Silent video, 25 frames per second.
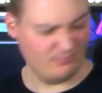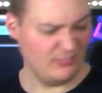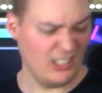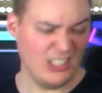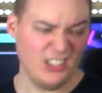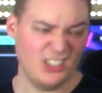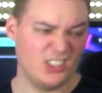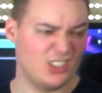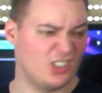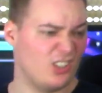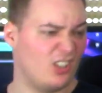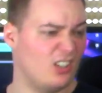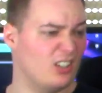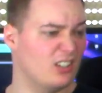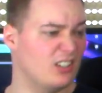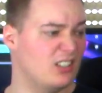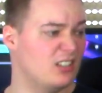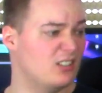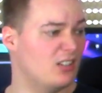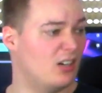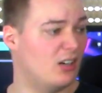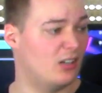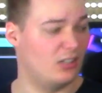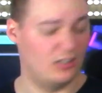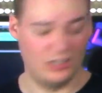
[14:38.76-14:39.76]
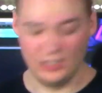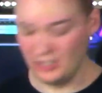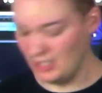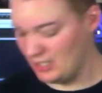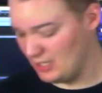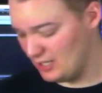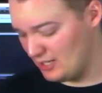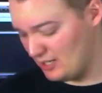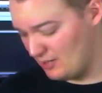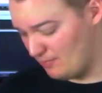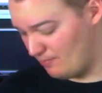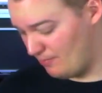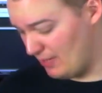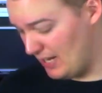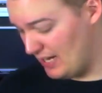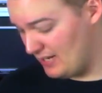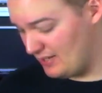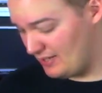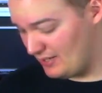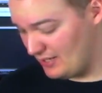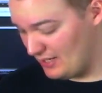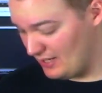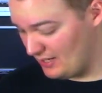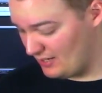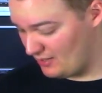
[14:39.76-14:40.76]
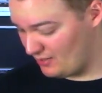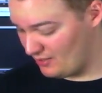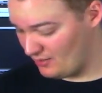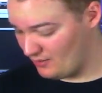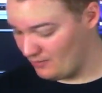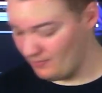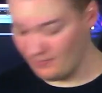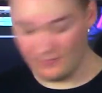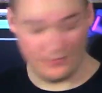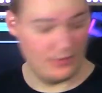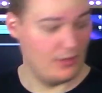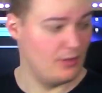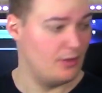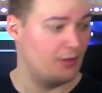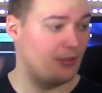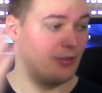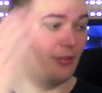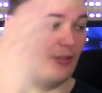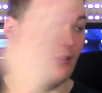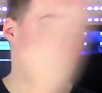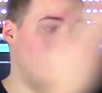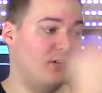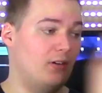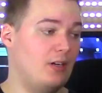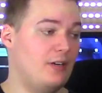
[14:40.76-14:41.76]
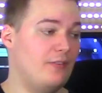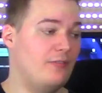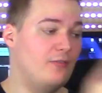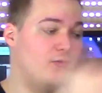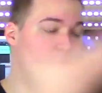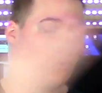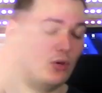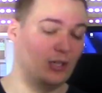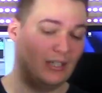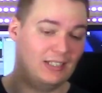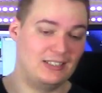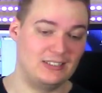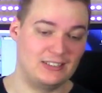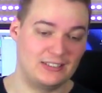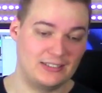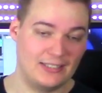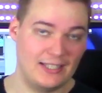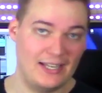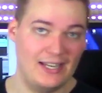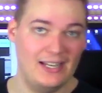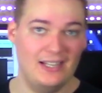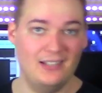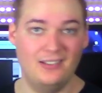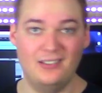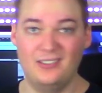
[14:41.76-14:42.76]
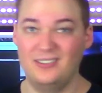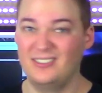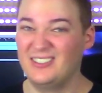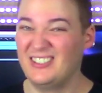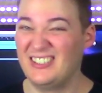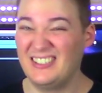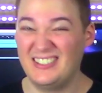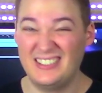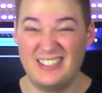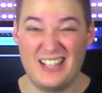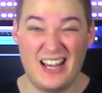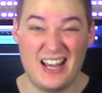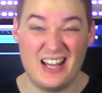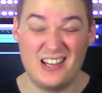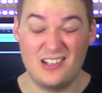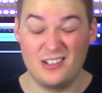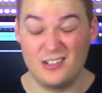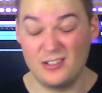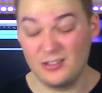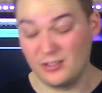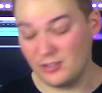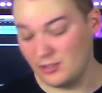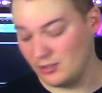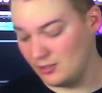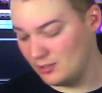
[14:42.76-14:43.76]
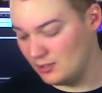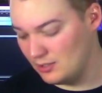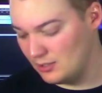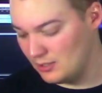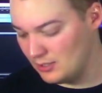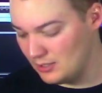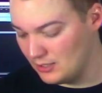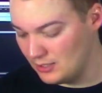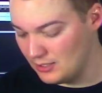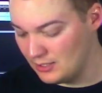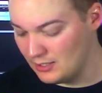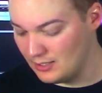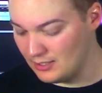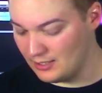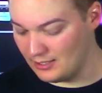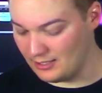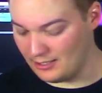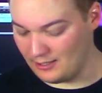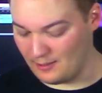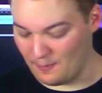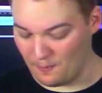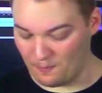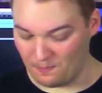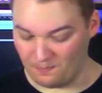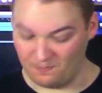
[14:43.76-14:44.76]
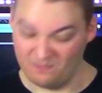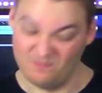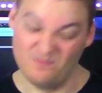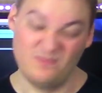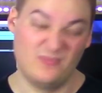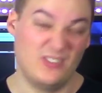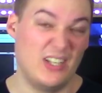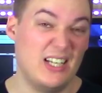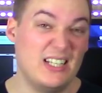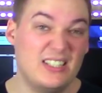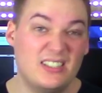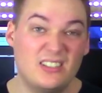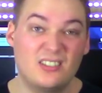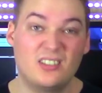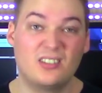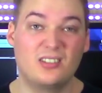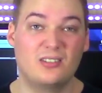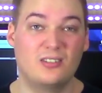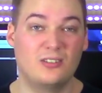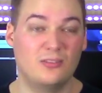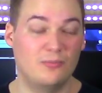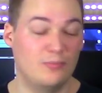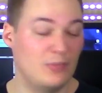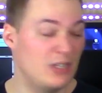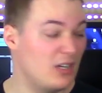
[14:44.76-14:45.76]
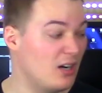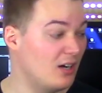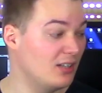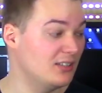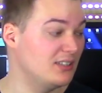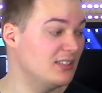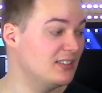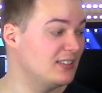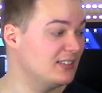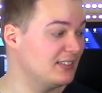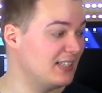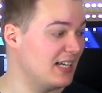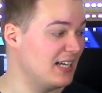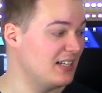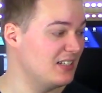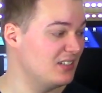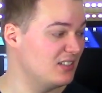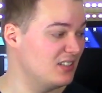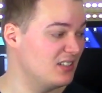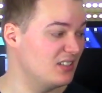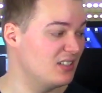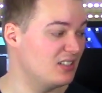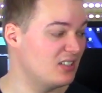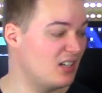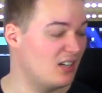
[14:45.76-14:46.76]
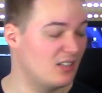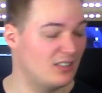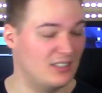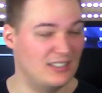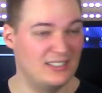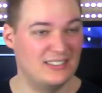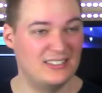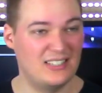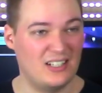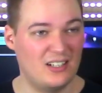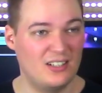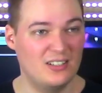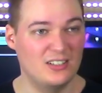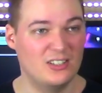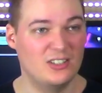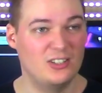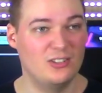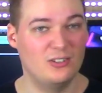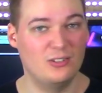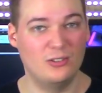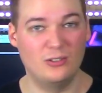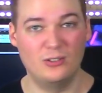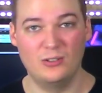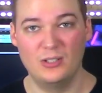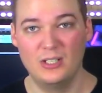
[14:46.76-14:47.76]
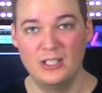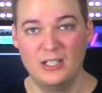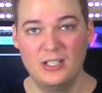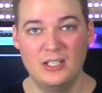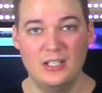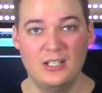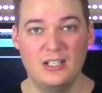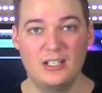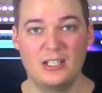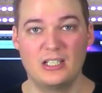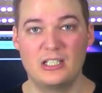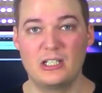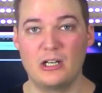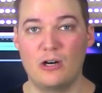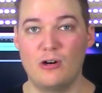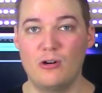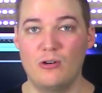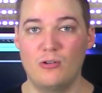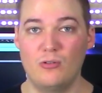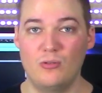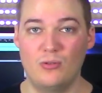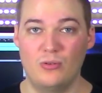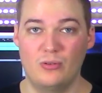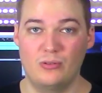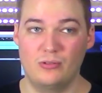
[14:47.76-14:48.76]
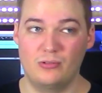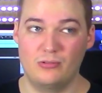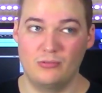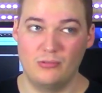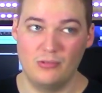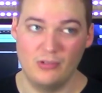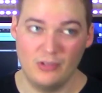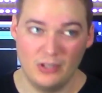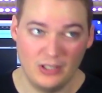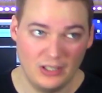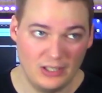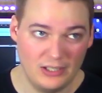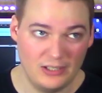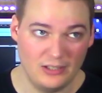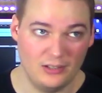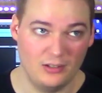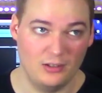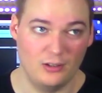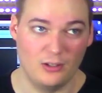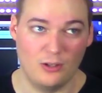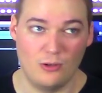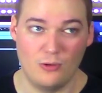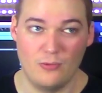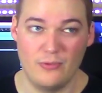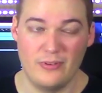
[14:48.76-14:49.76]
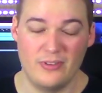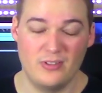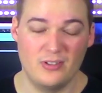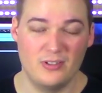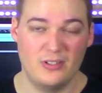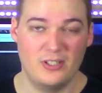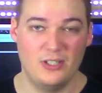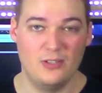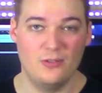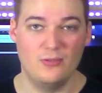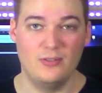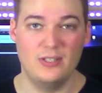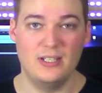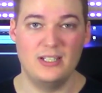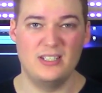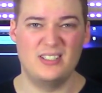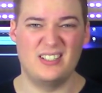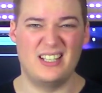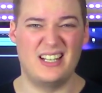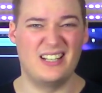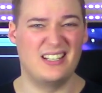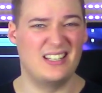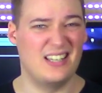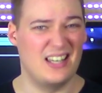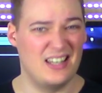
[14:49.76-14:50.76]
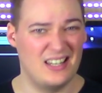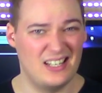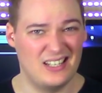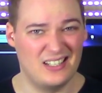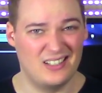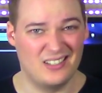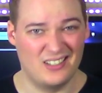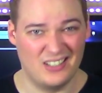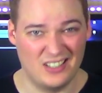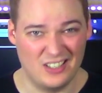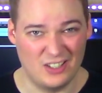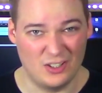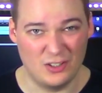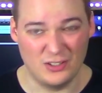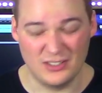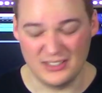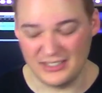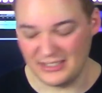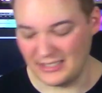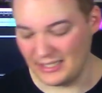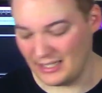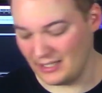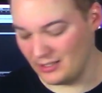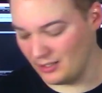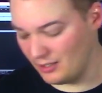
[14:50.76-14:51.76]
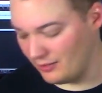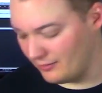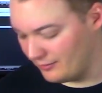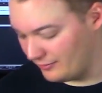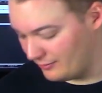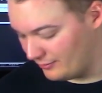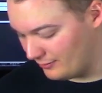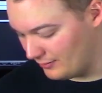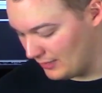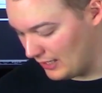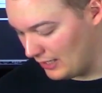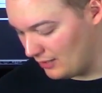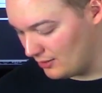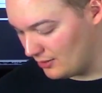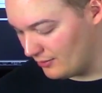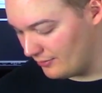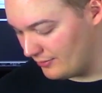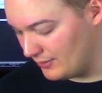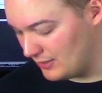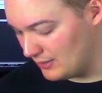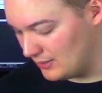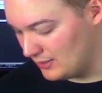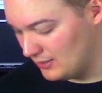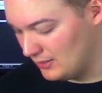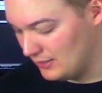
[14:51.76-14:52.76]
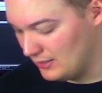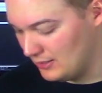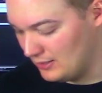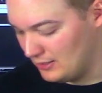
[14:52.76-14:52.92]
It's a solid guitar. Basic, 34-inch scale, standard. Because it's standard, it's hard to go really low with the tunings and getting a good sound out of it.